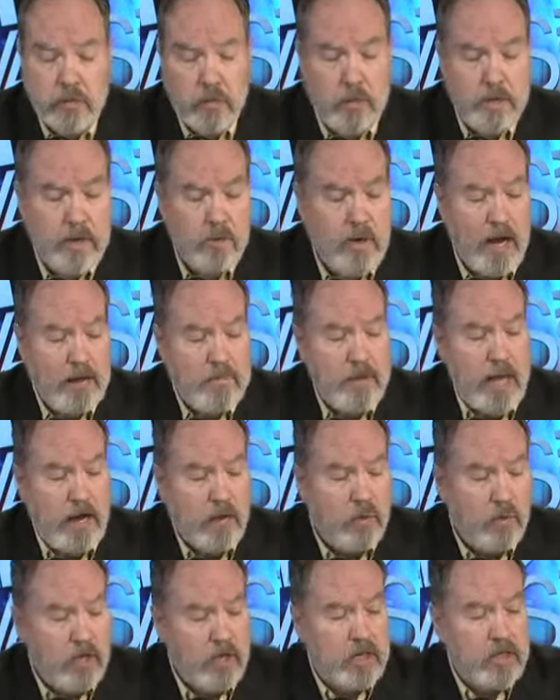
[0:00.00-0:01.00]
We'll be right
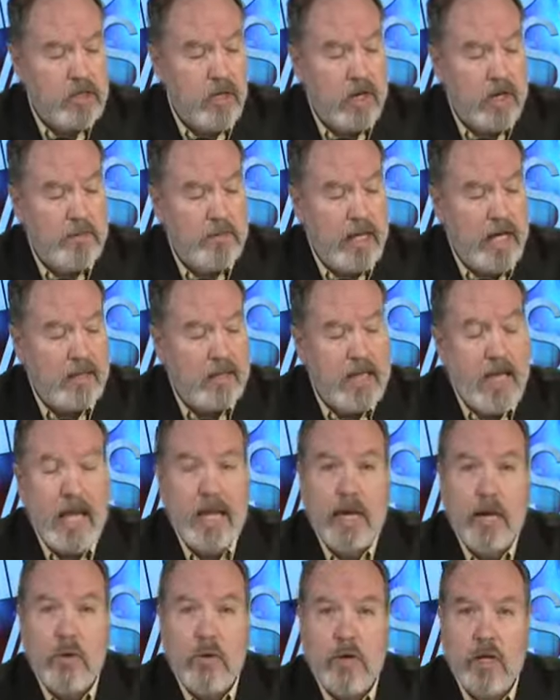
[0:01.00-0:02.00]
back. We're going to talk about
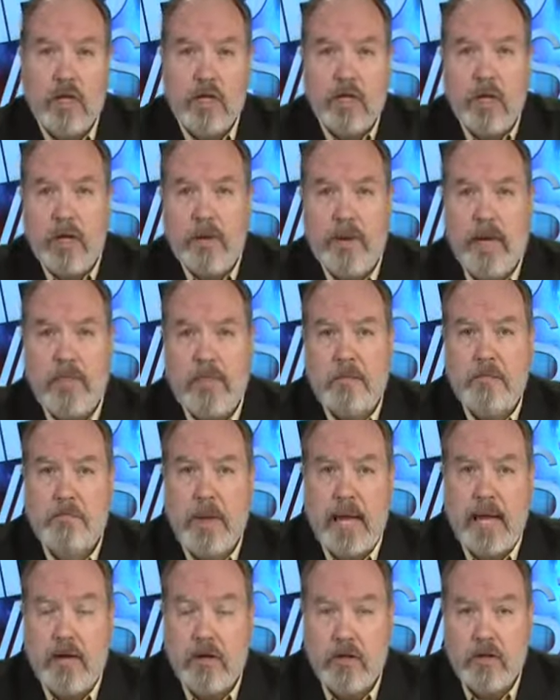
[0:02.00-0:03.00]
that, and we're going to talk about the
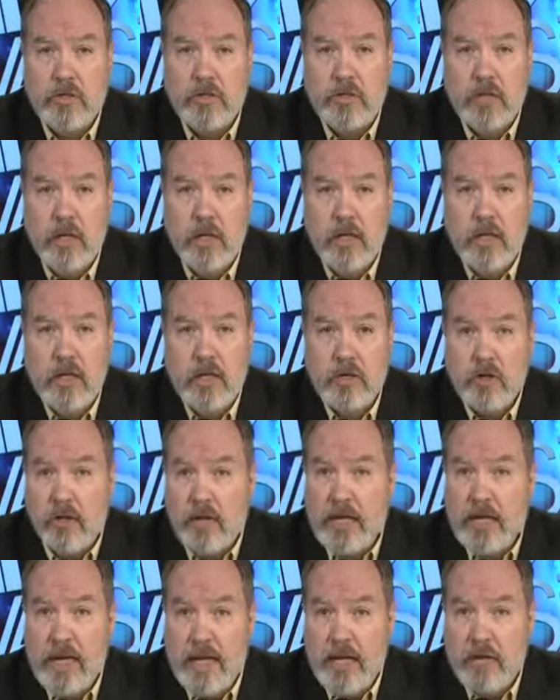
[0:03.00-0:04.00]
bankers
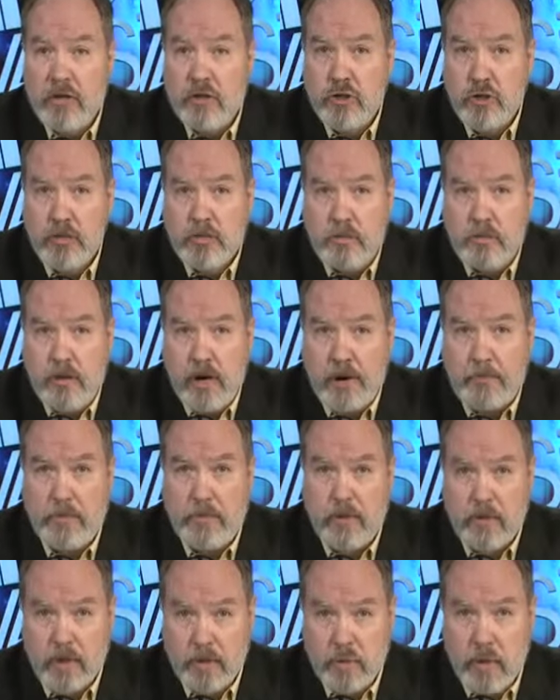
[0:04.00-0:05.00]
turning into
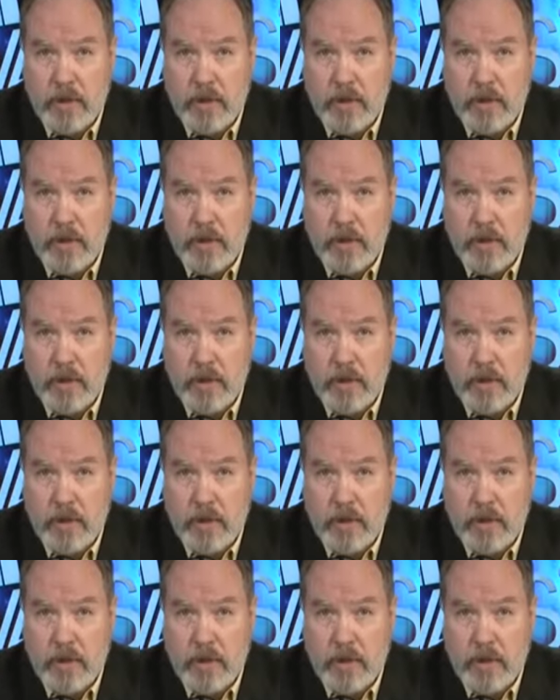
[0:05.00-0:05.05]
preppers.